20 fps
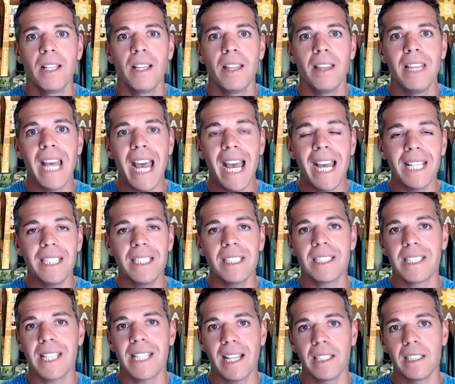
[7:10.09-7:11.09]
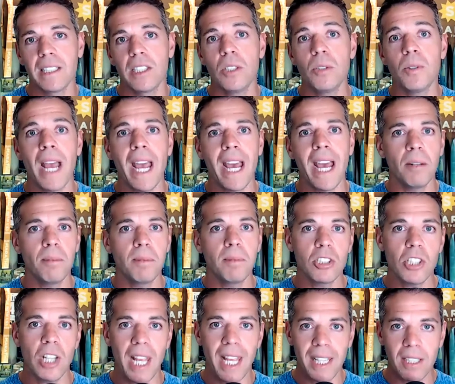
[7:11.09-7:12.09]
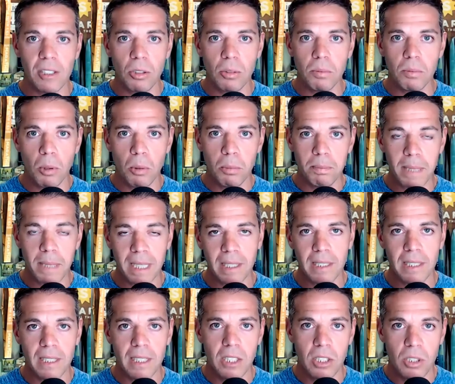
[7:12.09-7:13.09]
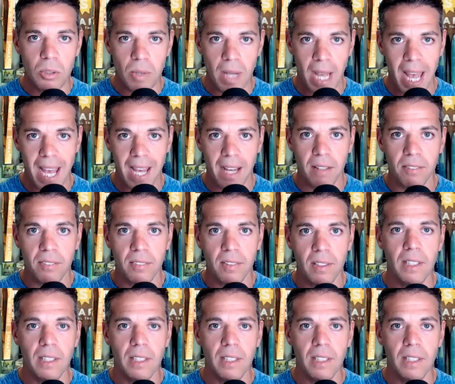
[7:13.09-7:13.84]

That is telling you how much ankle mobility you have.